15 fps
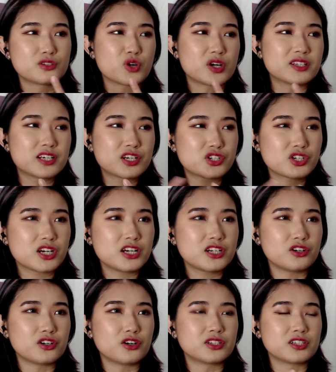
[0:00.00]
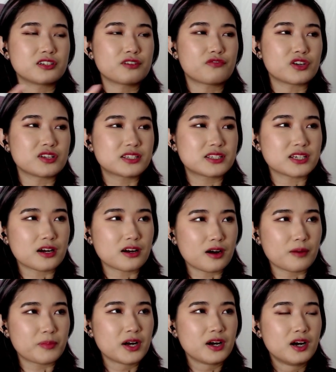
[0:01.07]
transition, you know, the different
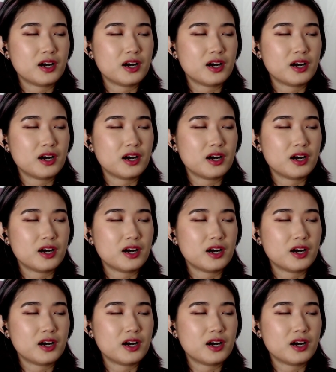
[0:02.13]
setup,